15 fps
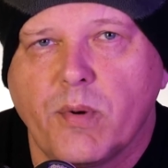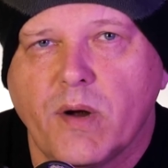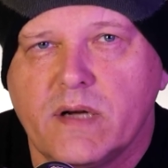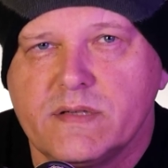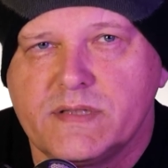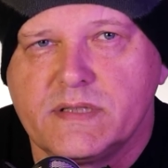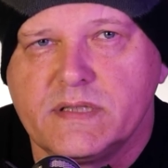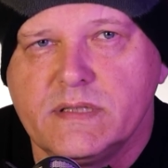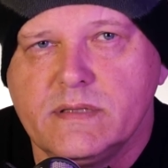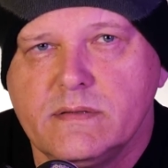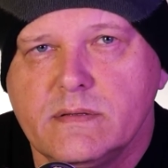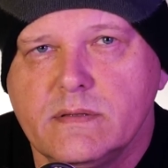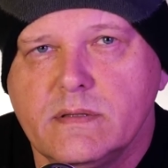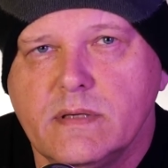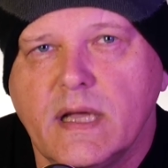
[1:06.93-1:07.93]
processing,
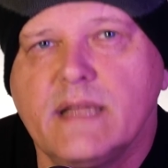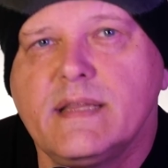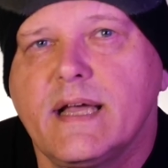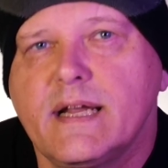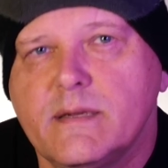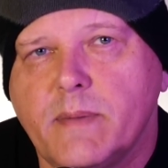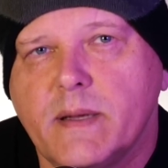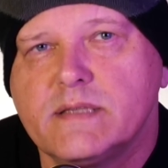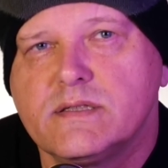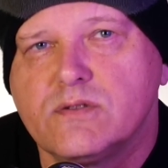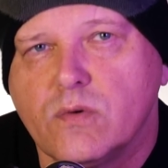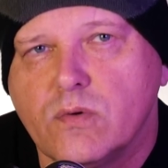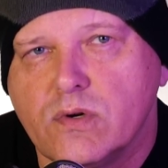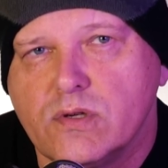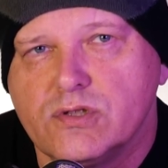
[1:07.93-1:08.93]
and database
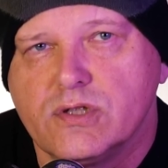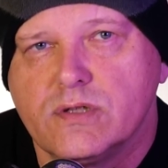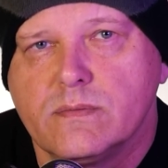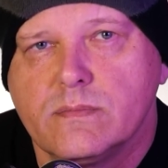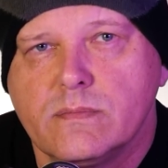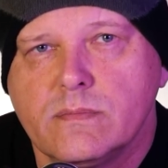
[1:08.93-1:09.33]
storage.